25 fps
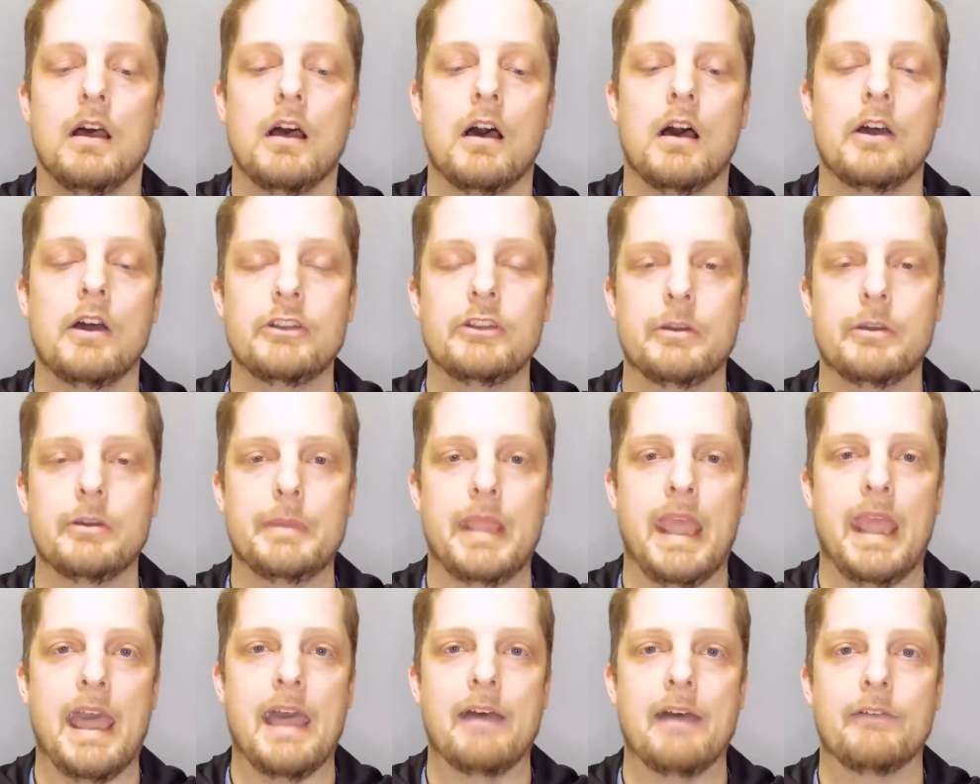on your
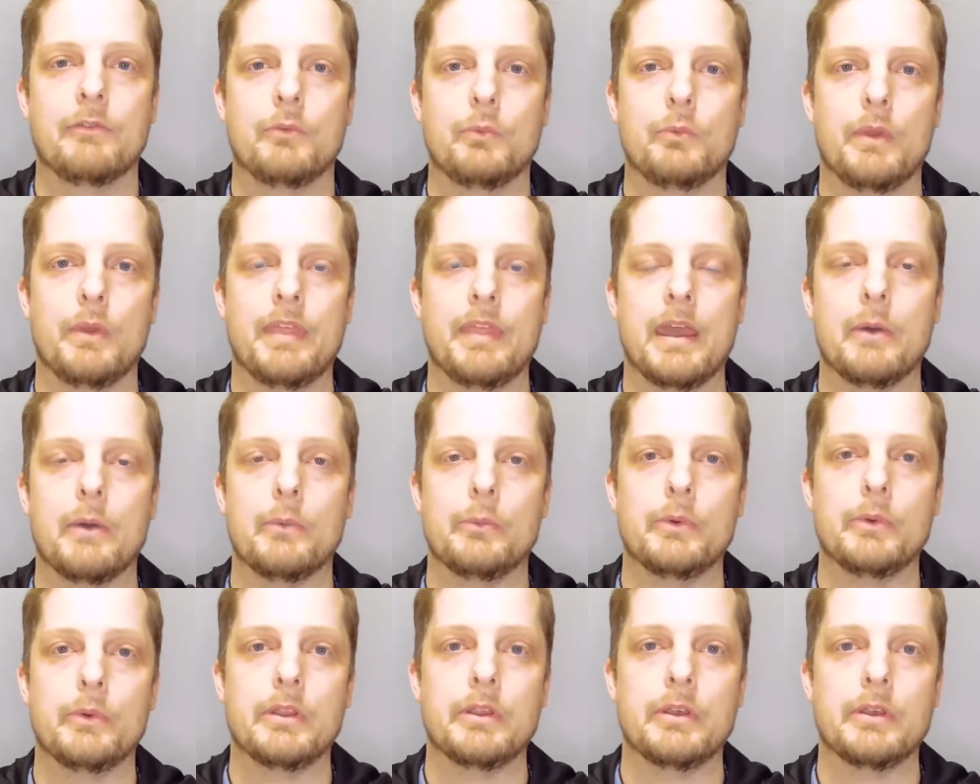behalf,
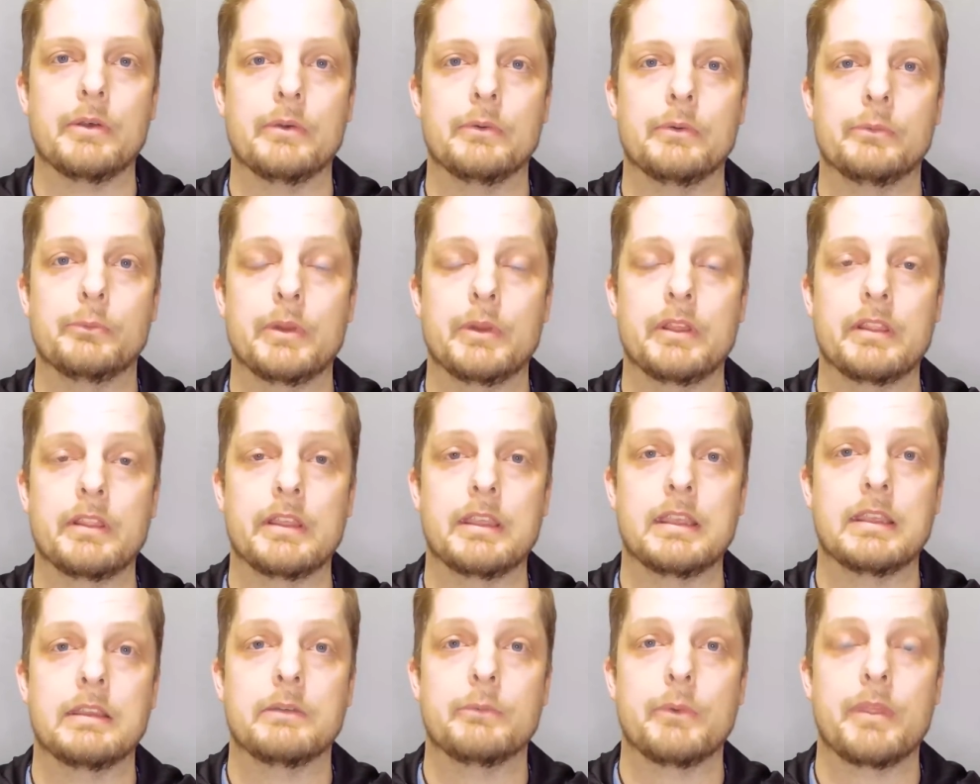without
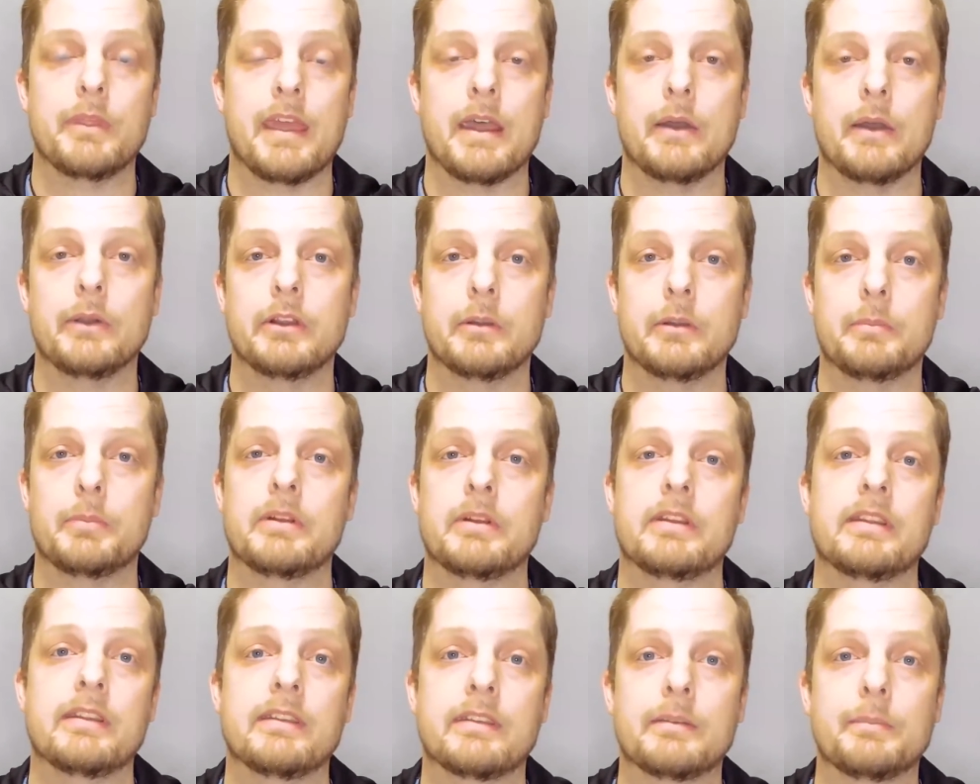your
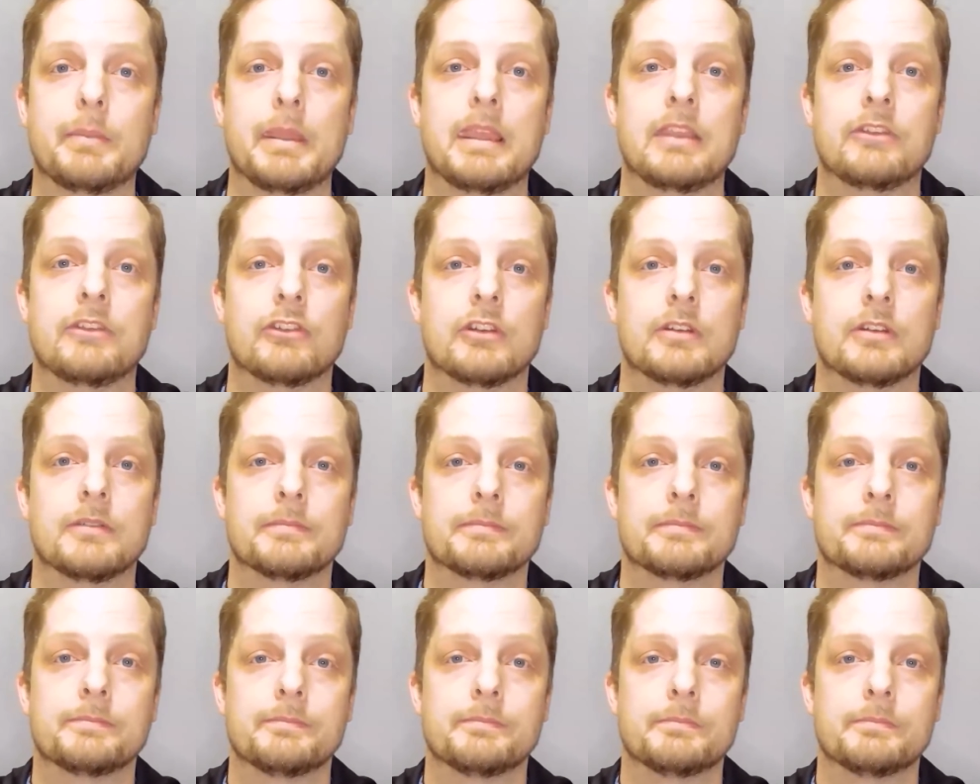participation.